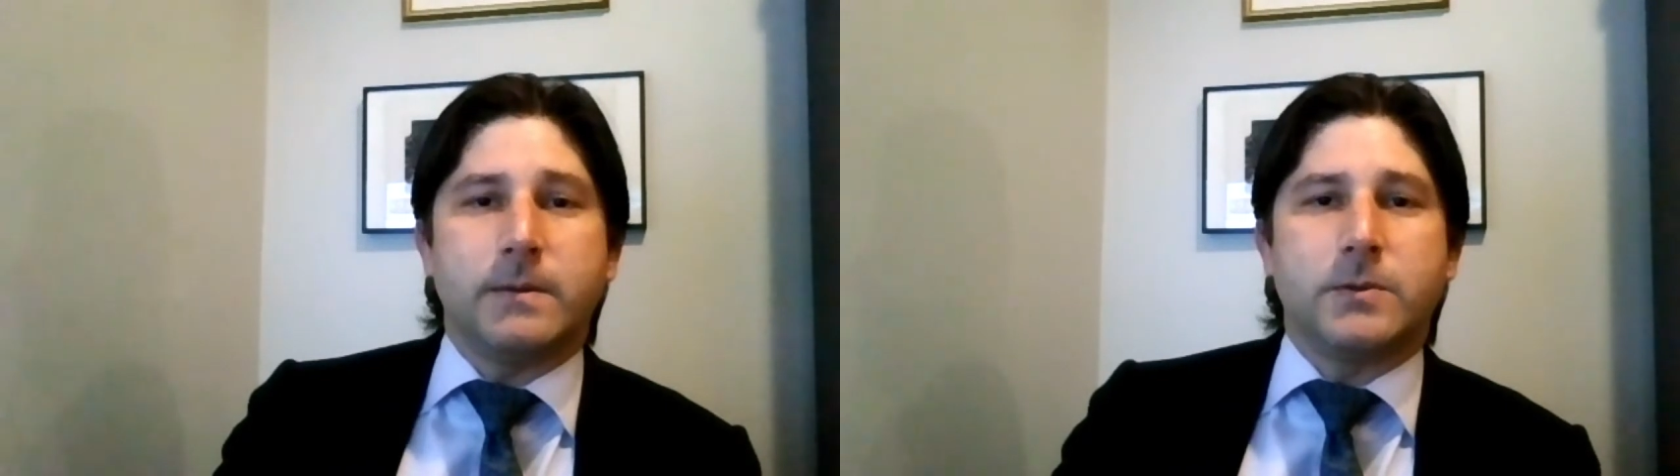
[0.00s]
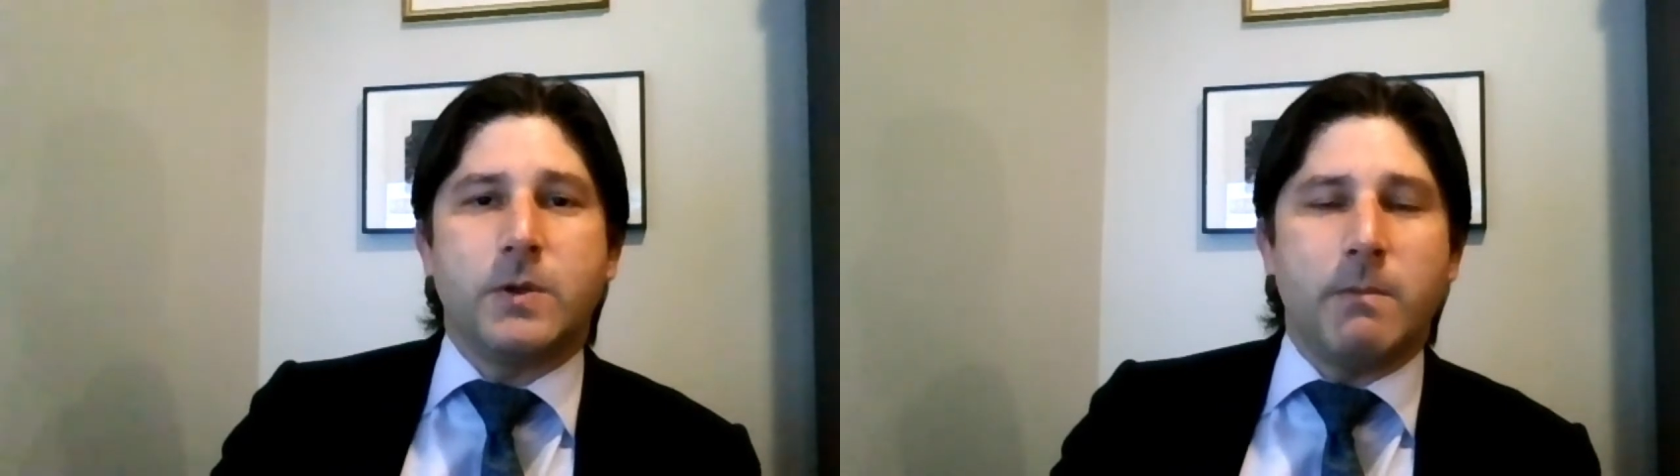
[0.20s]

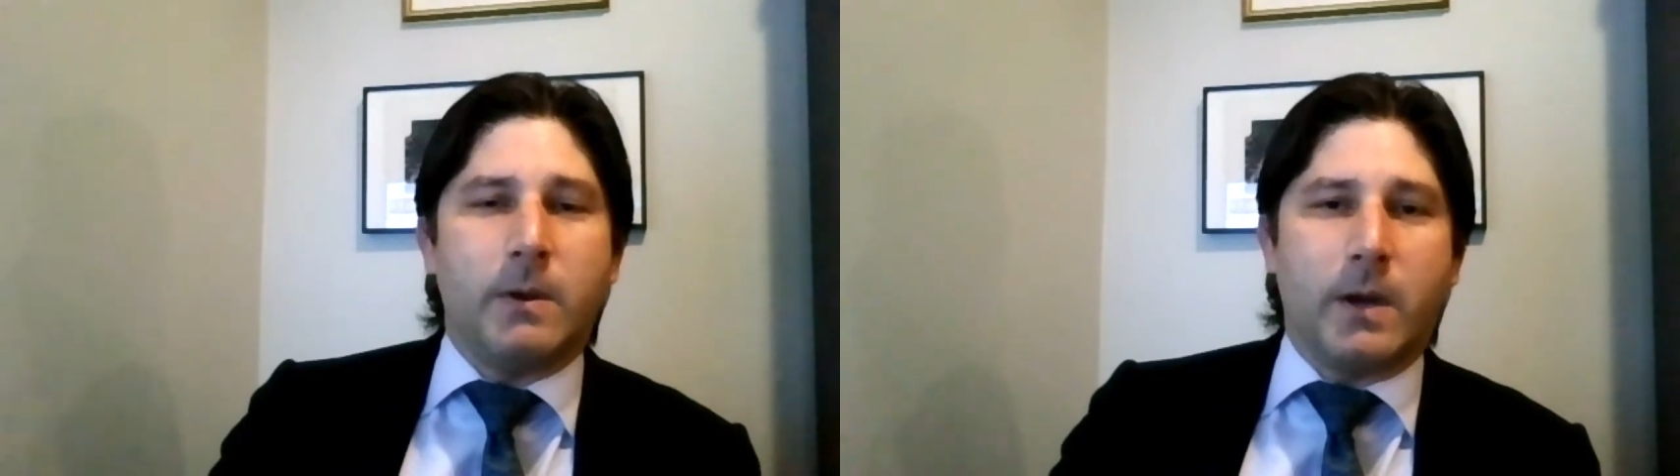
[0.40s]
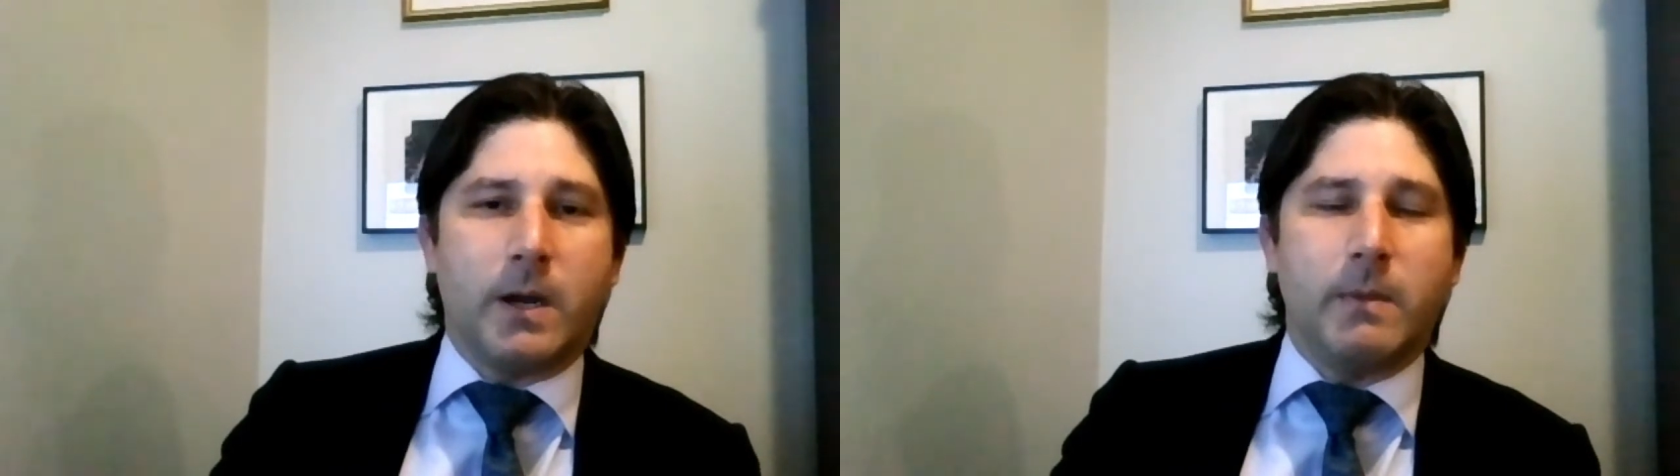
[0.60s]

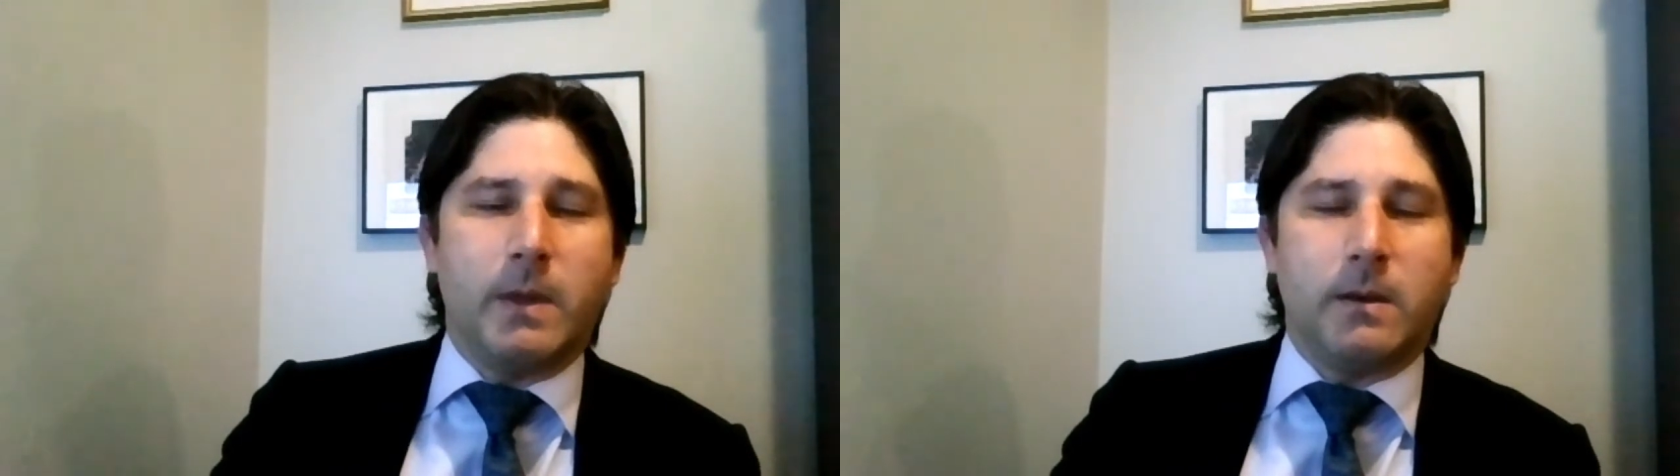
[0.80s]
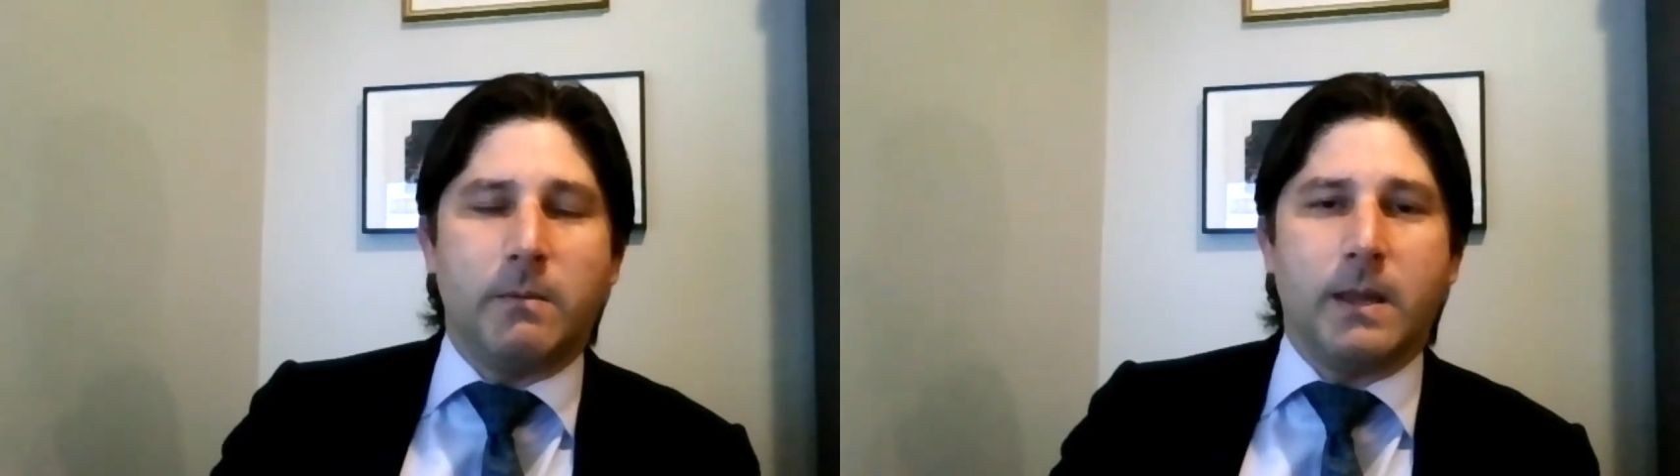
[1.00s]
treatment
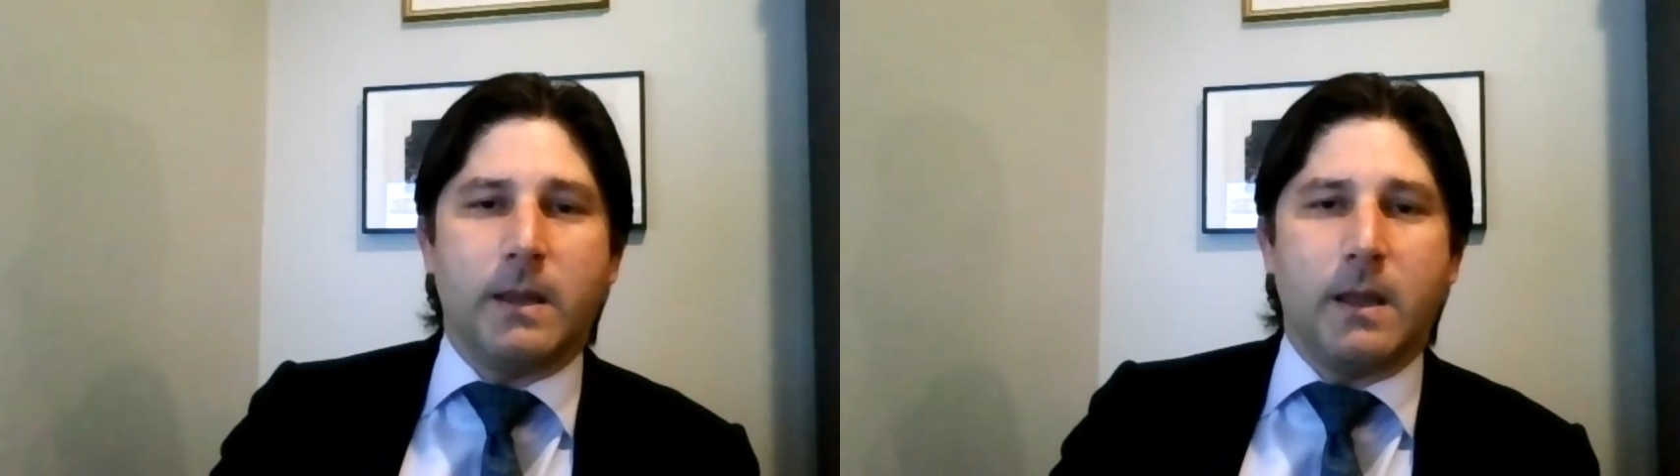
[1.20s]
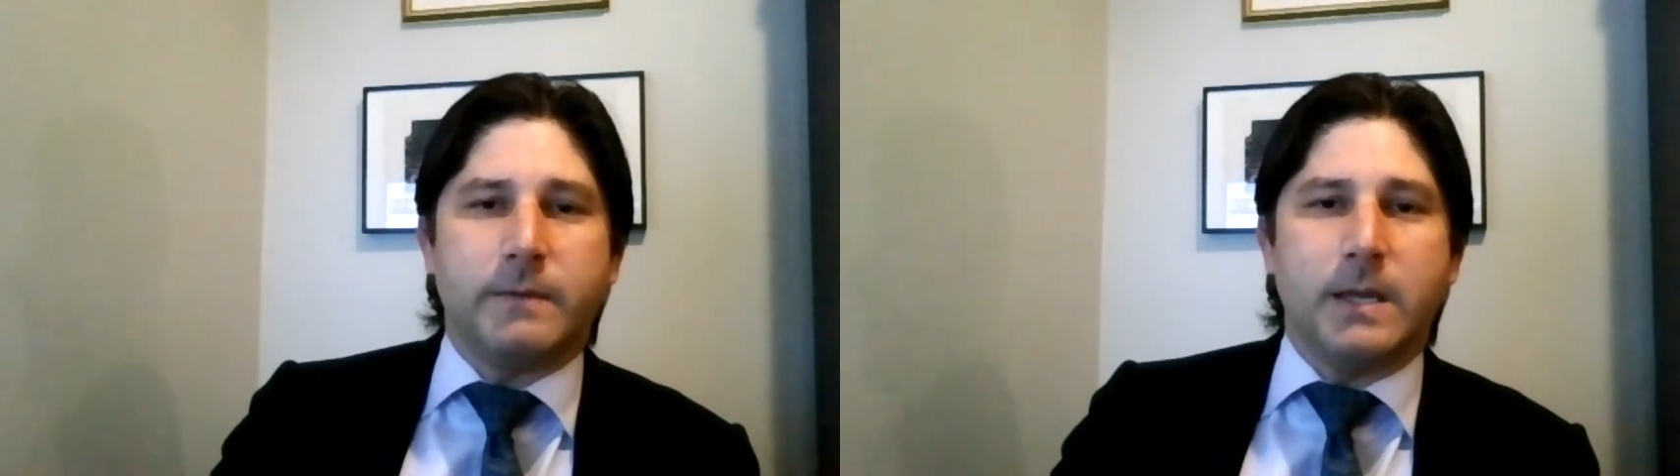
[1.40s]
recommended by the
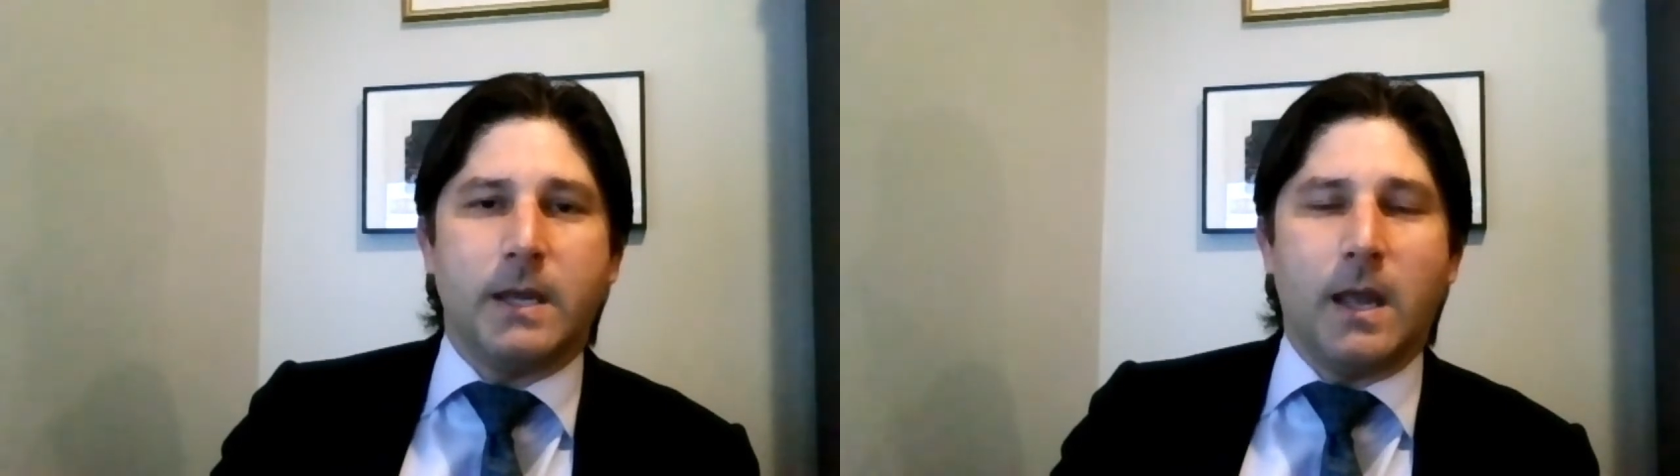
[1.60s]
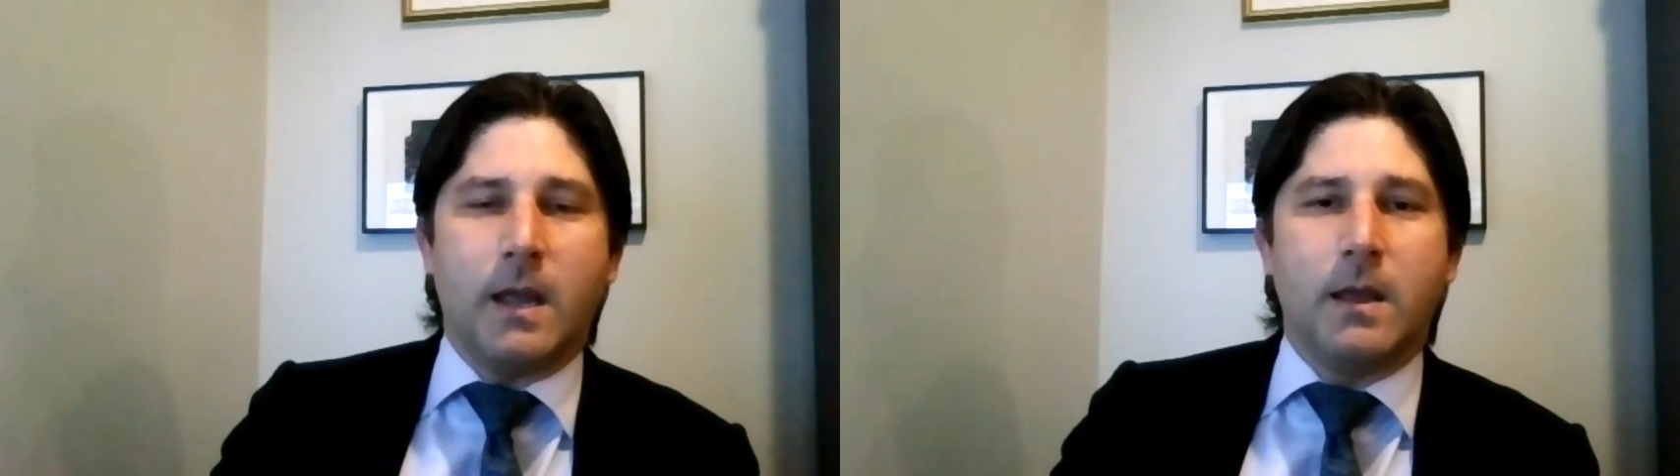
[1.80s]

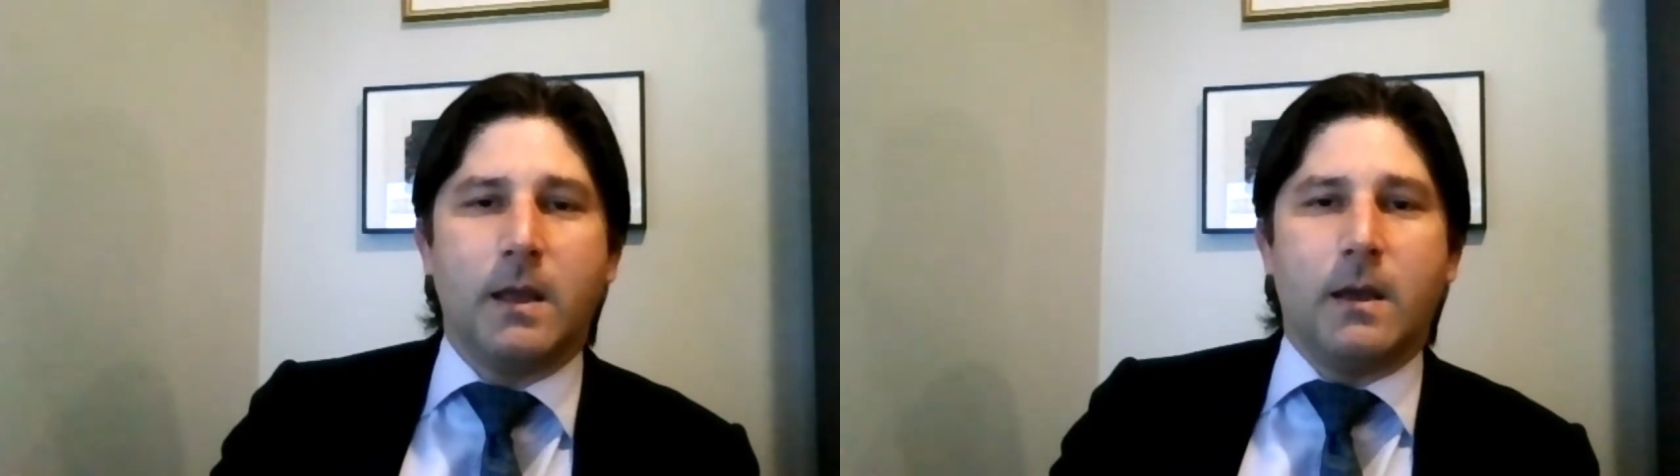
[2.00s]
FDA